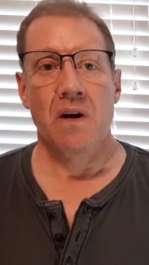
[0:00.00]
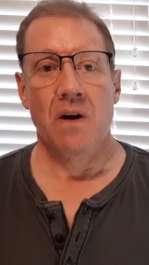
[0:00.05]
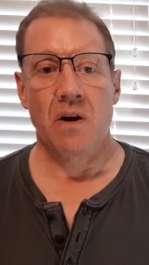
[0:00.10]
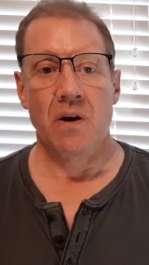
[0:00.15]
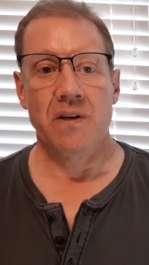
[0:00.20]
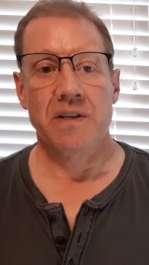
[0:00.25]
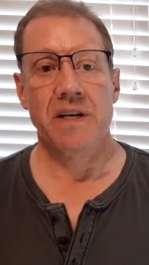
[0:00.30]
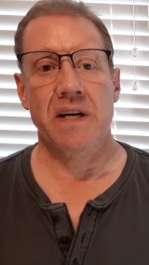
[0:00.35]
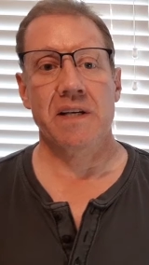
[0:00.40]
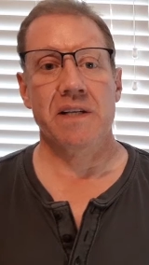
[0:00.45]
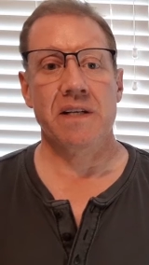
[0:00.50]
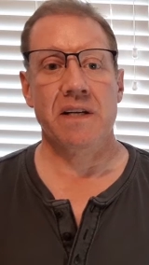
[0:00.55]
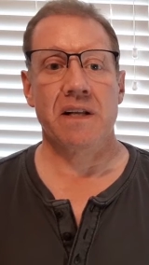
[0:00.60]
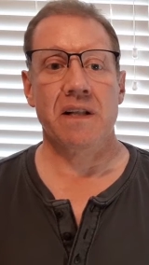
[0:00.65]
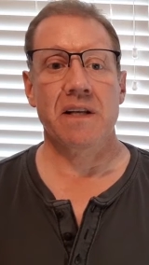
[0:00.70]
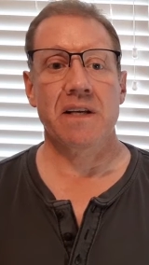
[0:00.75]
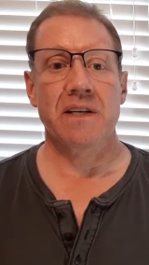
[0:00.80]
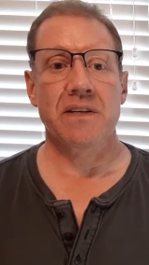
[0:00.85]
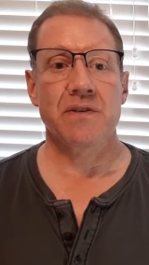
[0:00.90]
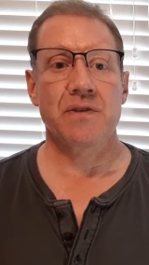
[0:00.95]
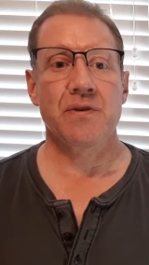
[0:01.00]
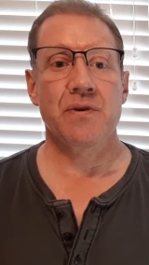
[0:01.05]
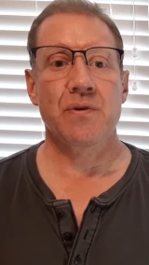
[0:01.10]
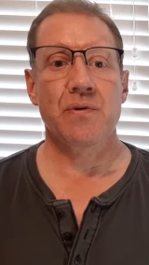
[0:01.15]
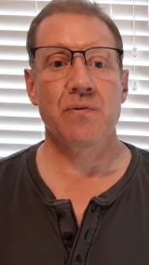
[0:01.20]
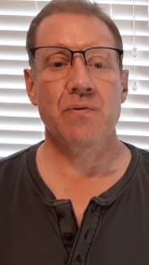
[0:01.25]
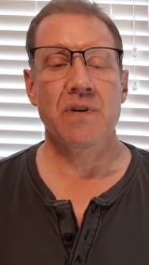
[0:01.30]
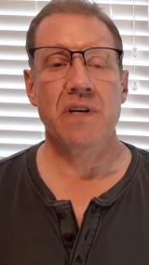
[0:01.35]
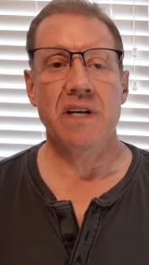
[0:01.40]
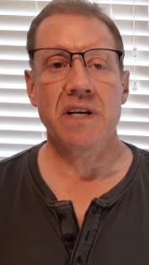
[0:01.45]
are technically
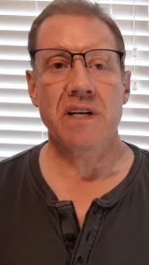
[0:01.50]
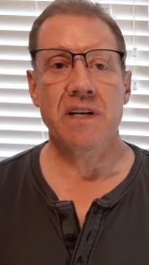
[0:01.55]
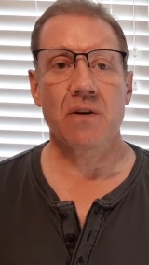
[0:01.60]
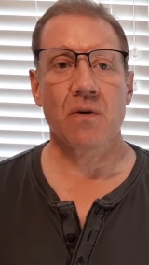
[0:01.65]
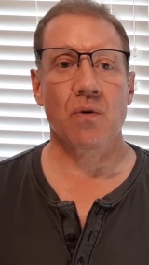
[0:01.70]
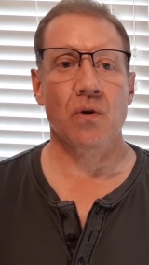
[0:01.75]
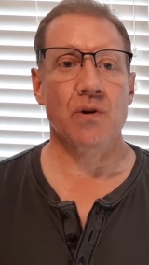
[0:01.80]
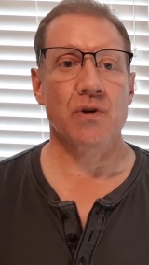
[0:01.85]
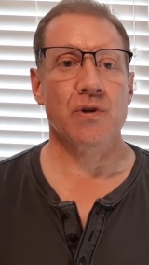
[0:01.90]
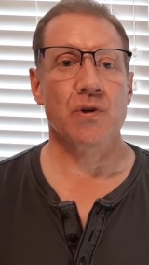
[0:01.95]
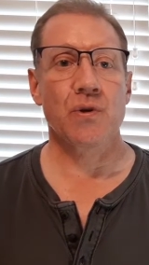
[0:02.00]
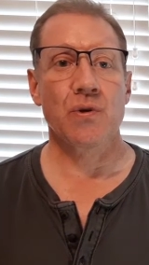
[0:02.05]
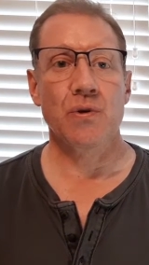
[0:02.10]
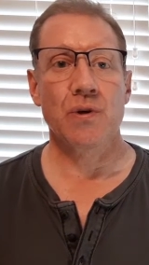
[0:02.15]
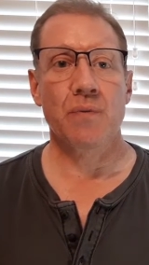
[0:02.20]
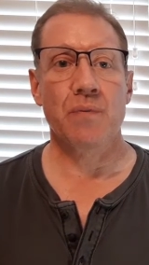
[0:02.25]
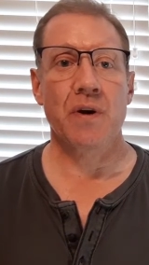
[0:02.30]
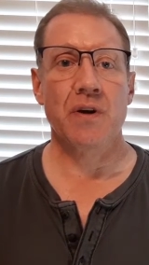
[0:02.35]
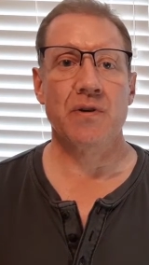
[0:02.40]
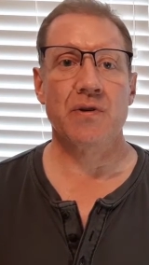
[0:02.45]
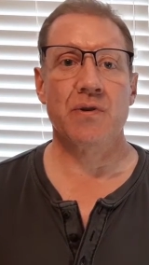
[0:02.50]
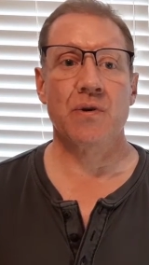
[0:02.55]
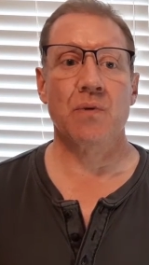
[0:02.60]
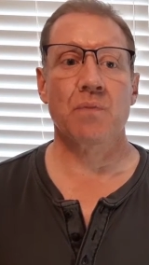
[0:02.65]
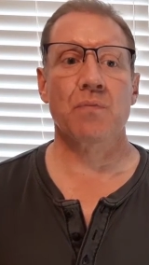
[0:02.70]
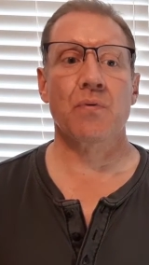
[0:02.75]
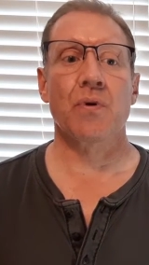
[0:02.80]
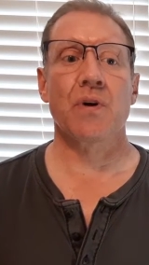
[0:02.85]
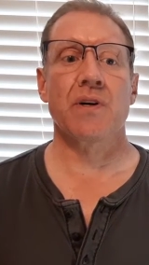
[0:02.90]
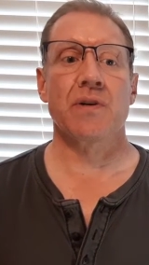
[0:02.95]
2D or two-dimensional
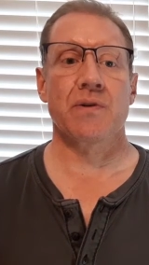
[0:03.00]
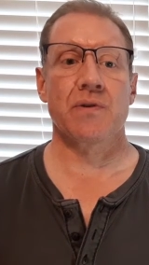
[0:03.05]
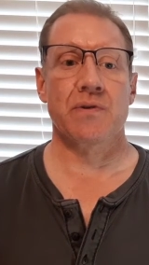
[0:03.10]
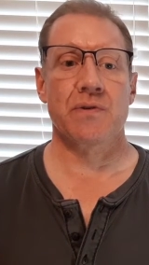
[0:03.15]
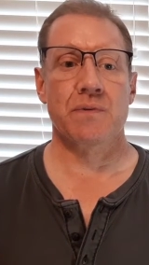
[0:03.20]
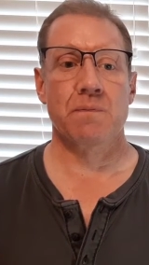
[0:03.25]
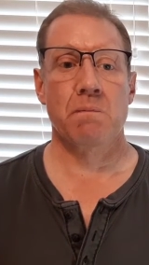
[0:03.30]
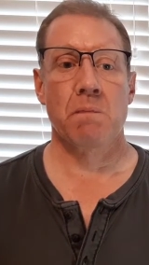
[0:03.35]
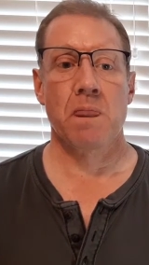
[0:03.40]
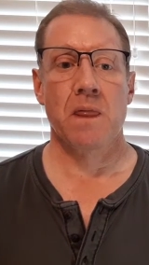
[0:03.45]
printers.